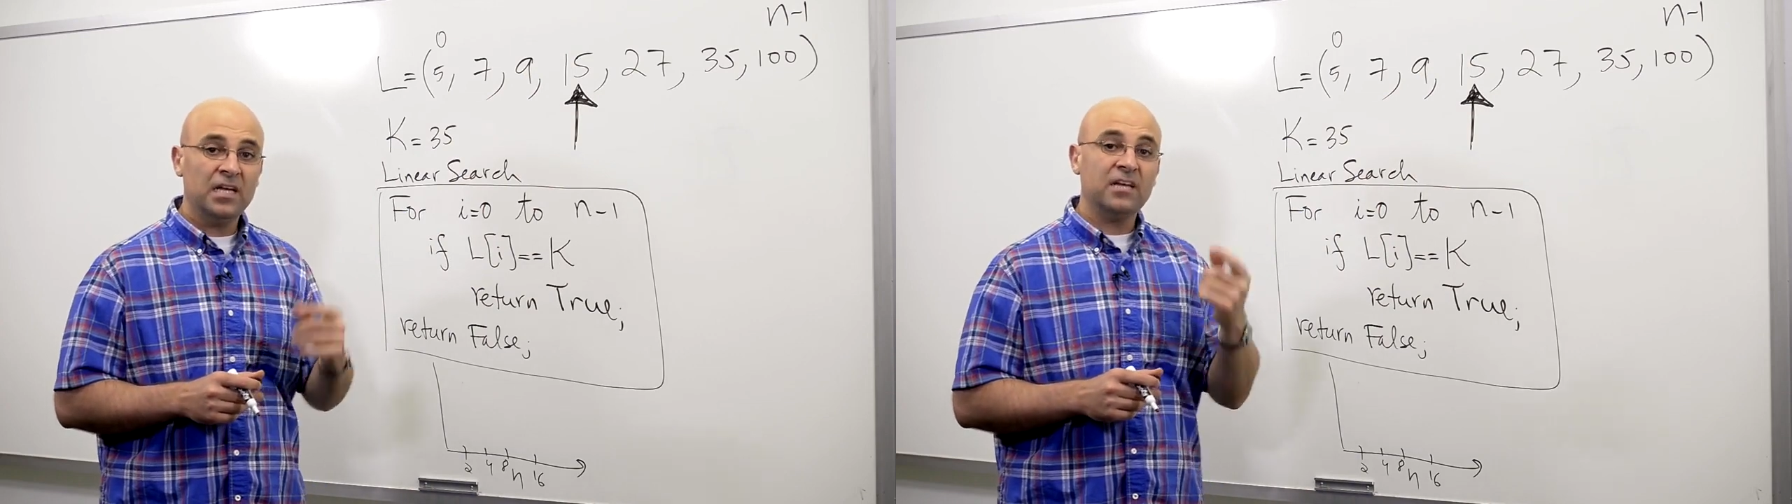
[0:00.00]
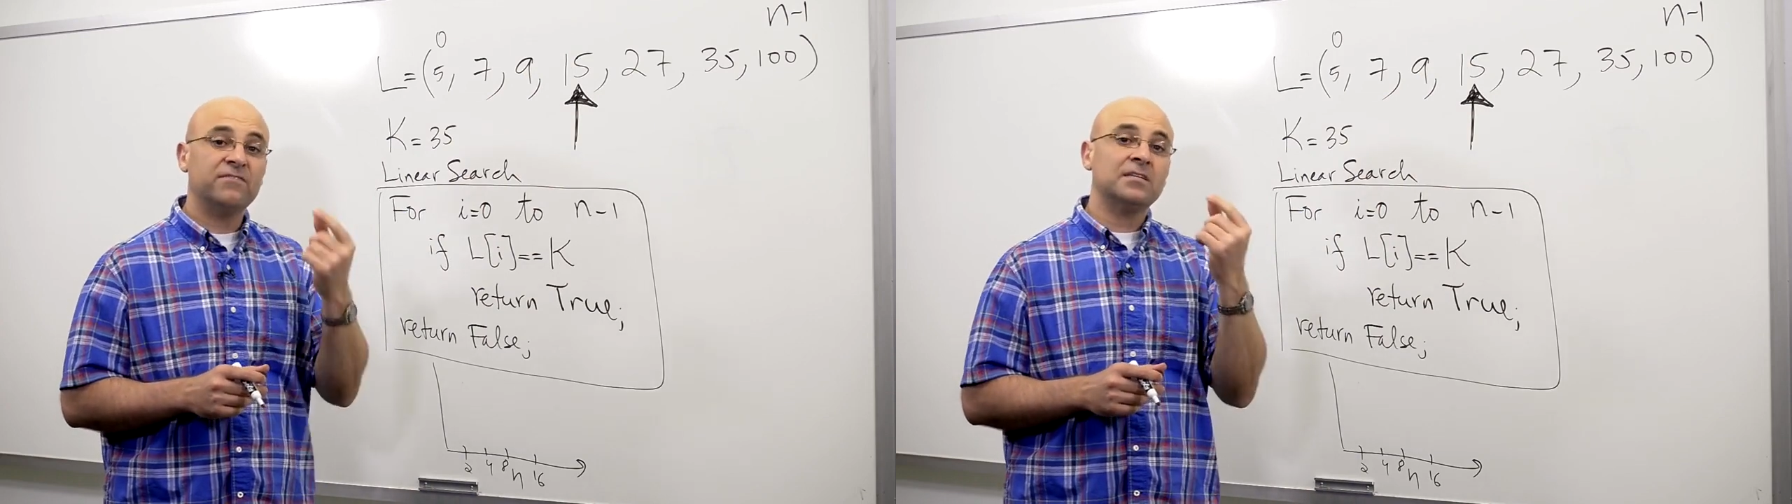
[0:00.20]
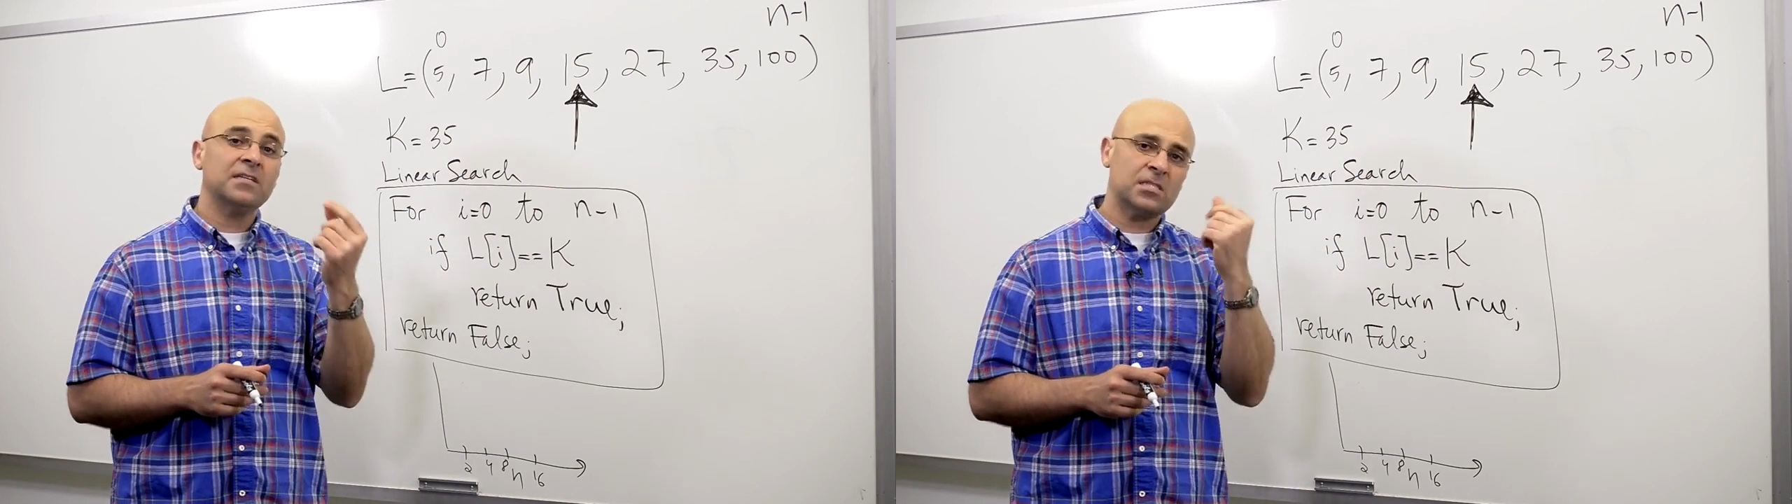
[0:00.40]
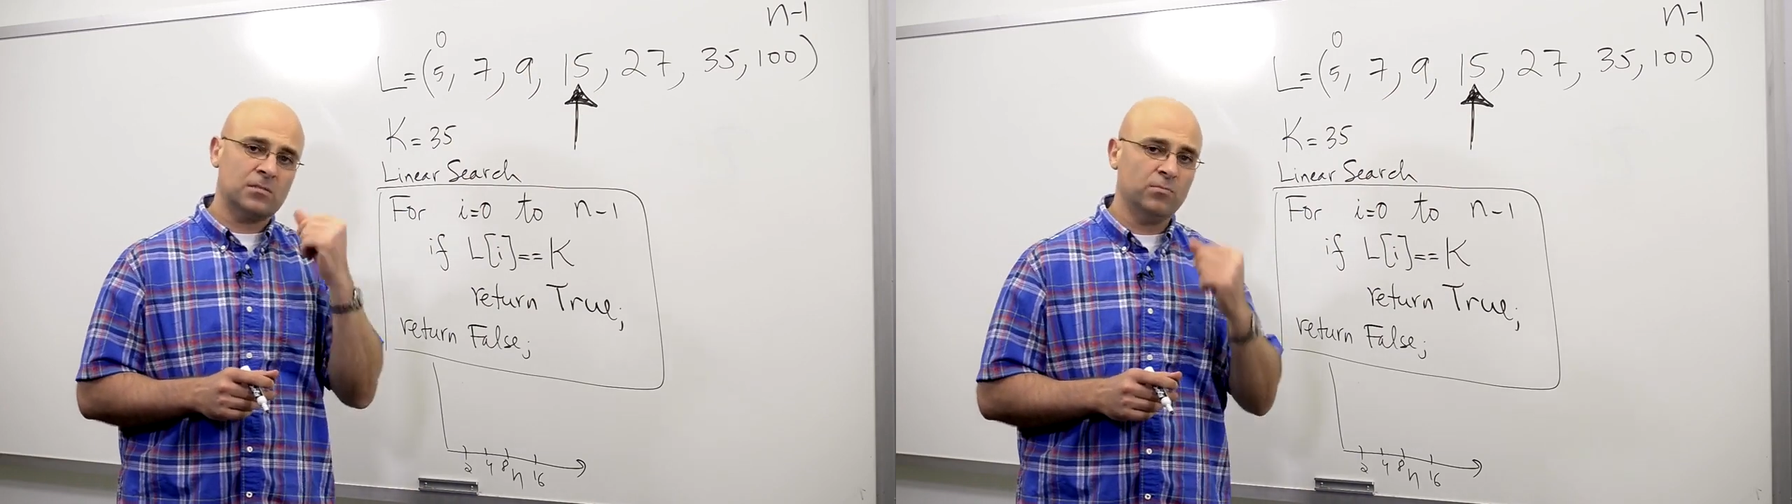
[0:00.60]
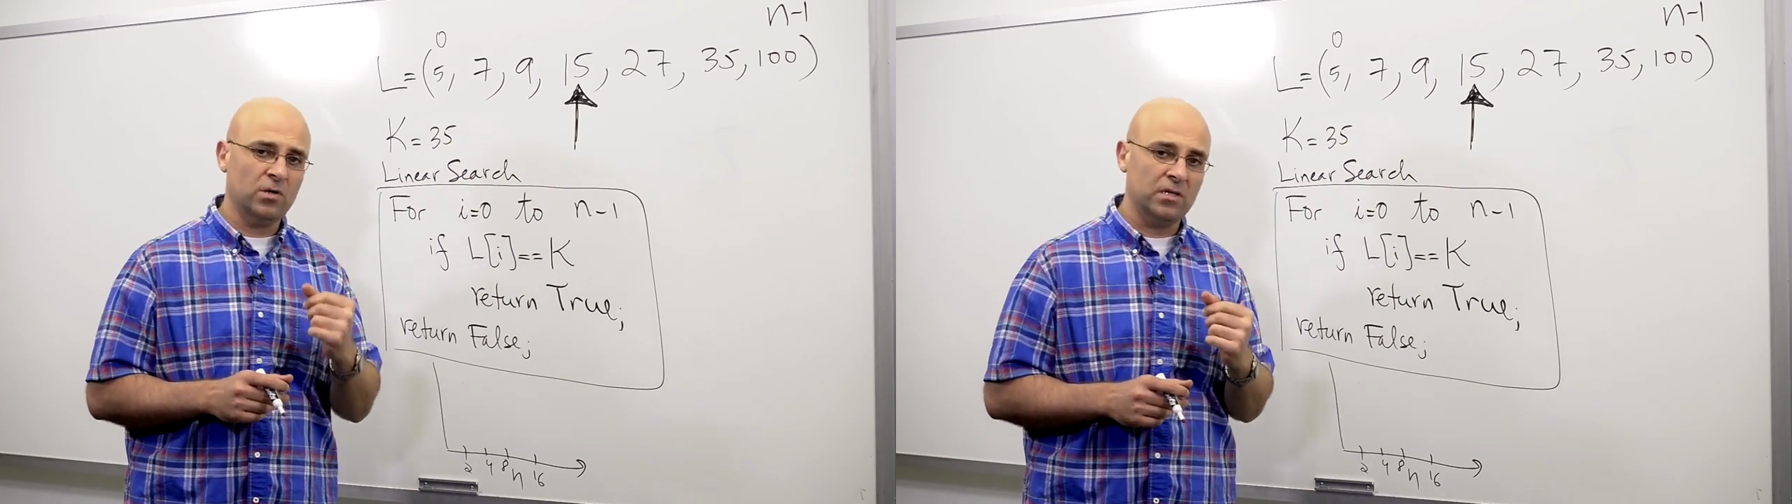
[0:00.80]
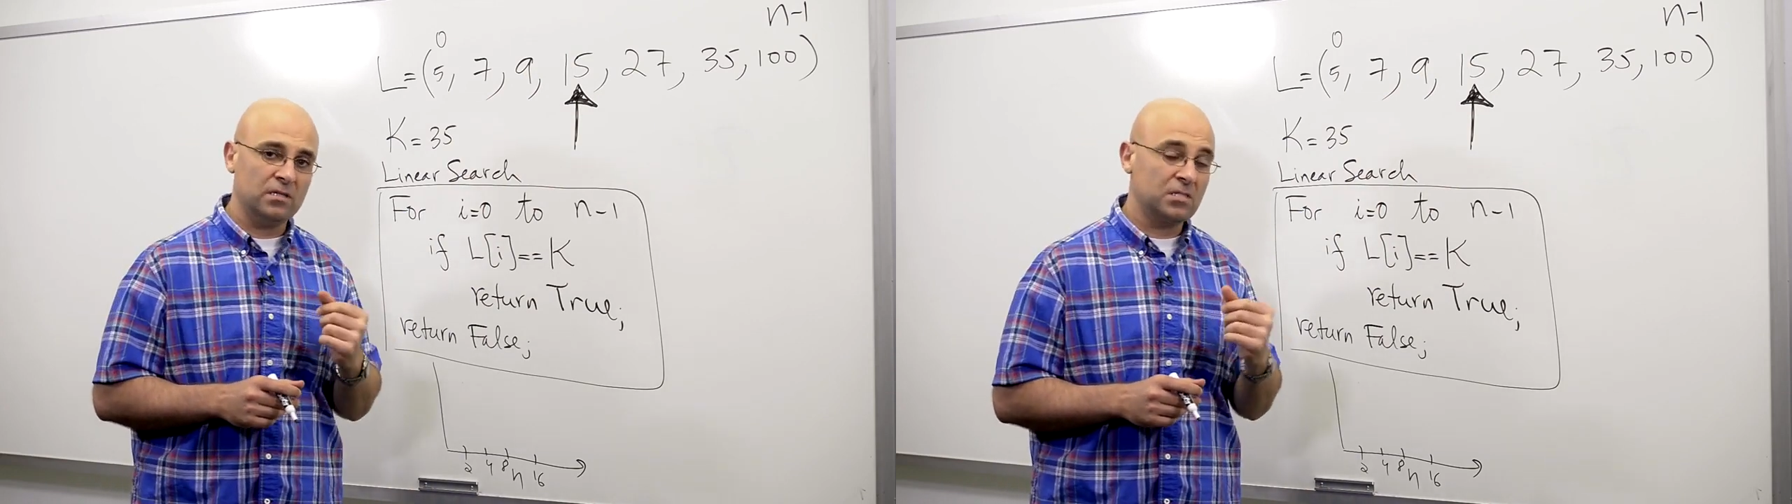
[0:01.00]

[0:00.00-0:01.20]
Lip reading: If it is smaller,